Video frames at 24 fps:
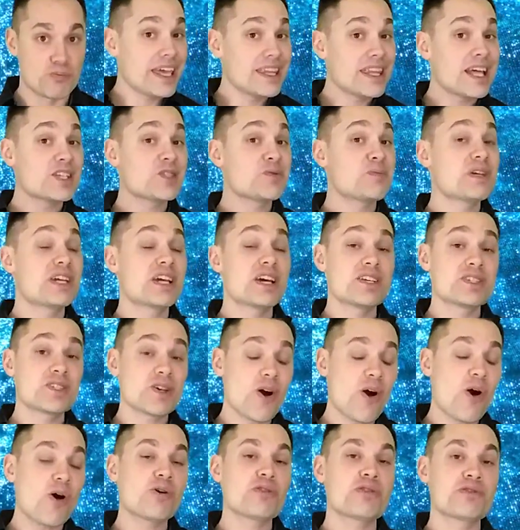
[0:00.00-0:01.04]
And that's because
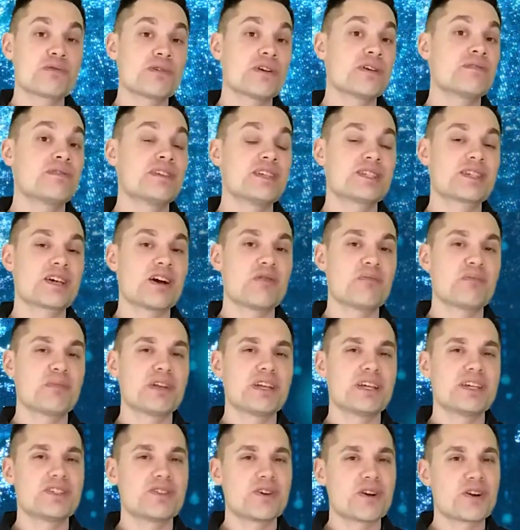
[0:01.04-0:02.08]
all three of these
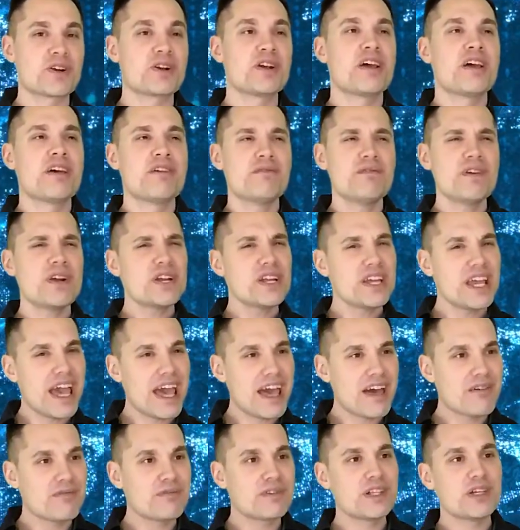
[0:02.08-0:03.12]
companies are very
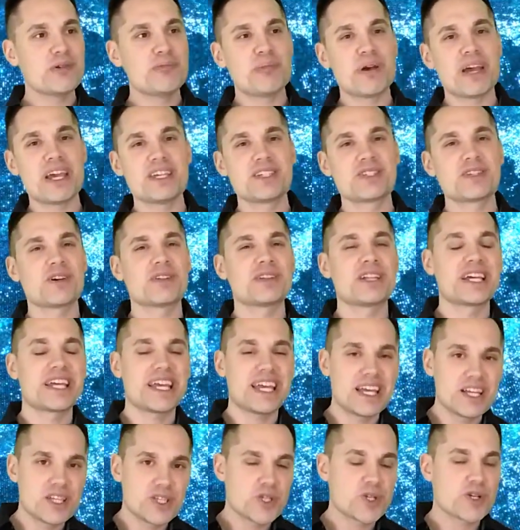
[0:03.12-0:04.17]
heavily based on like
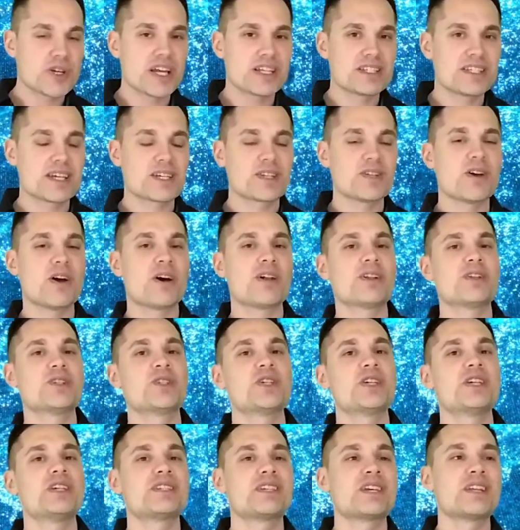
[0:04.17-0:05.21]
internet
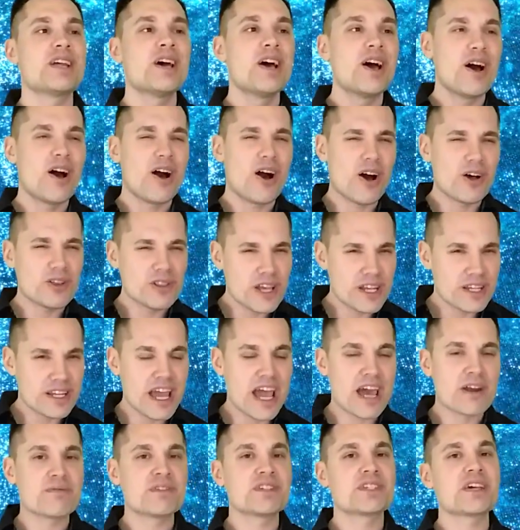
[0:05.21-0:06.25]
technologies and online
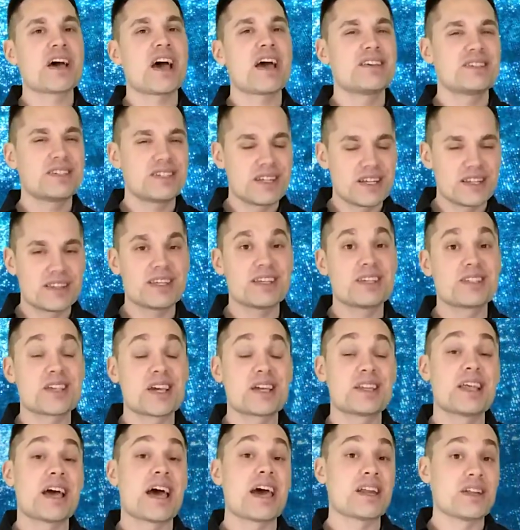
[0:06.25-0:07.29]
advertising and things
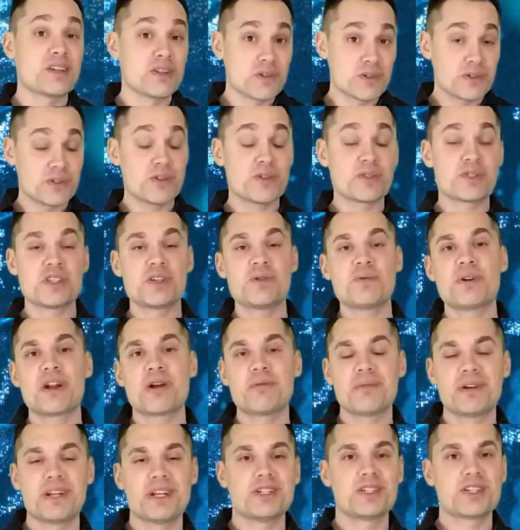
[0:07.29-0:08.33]
like that. And you'll, you'll see what I
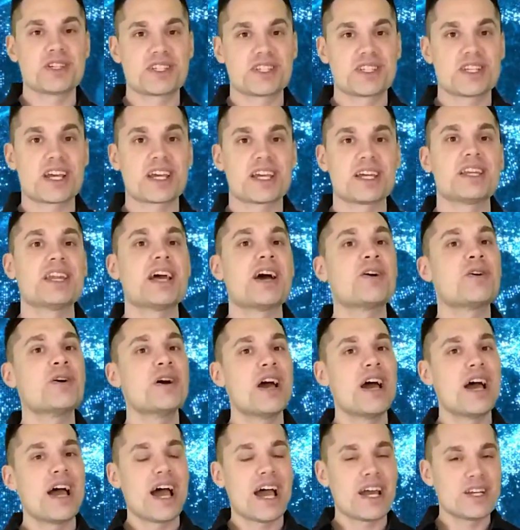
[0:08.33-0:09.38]
mean in just a second. Now,
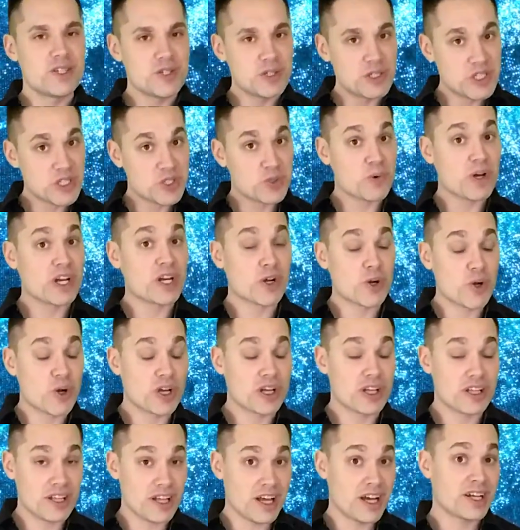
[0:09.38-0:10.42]
I do just want to
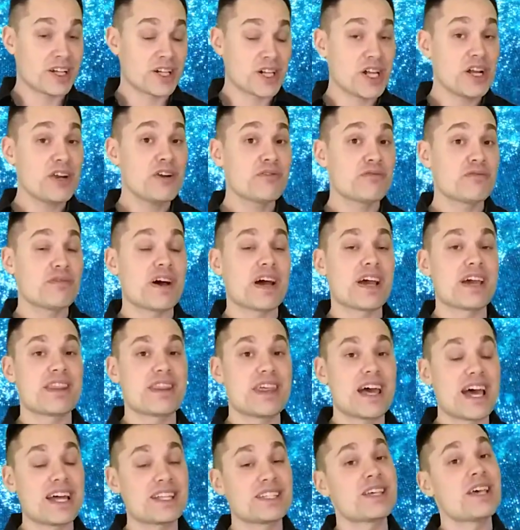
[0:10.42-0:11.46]
uh, clarify
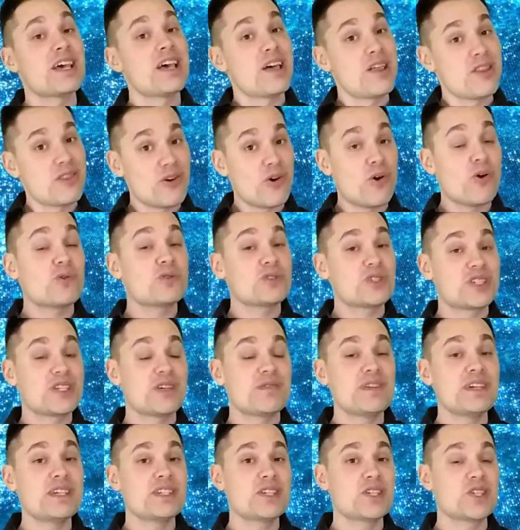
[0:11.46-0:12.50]
that the whole
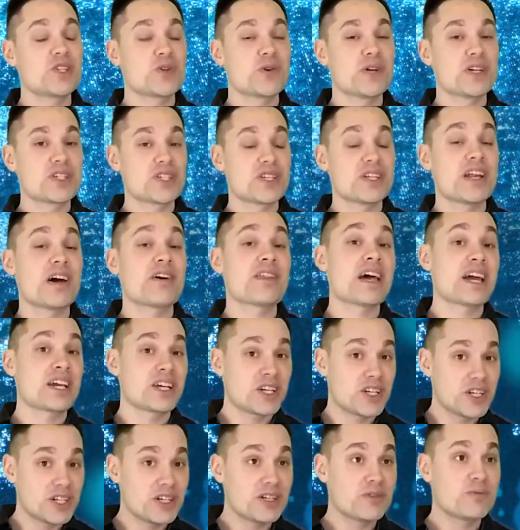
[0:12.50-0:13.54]
CV situation now that
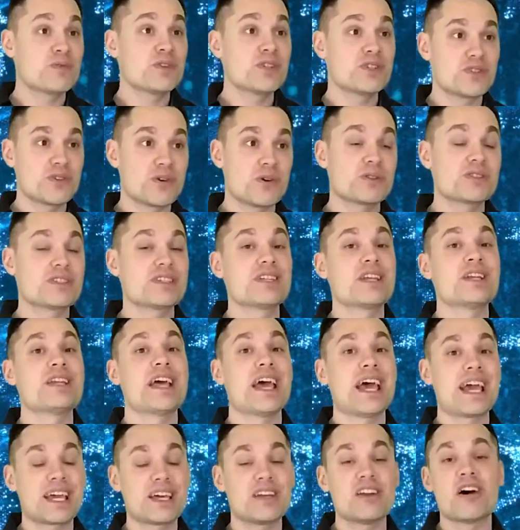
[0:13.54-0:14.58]
could result in an
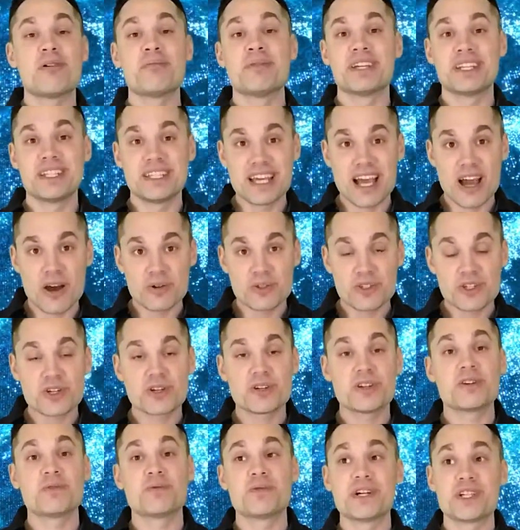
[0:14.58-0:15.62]
economic
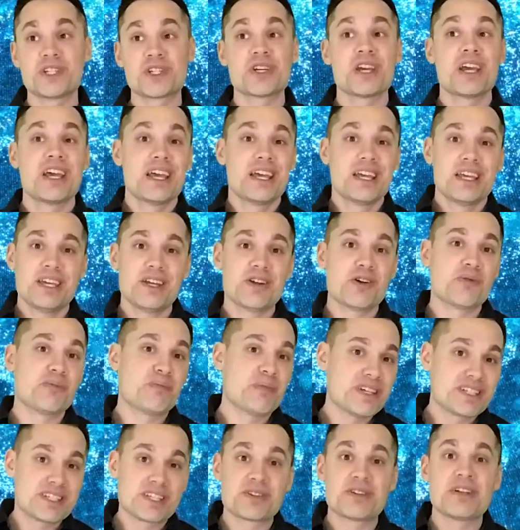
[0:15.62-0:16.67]
downturn in which you know
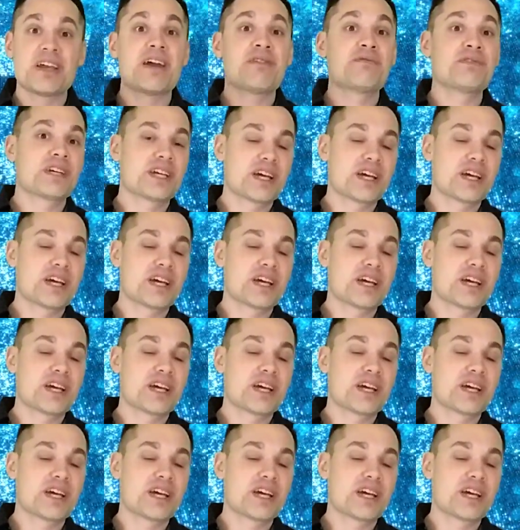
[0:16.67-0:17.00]
basically every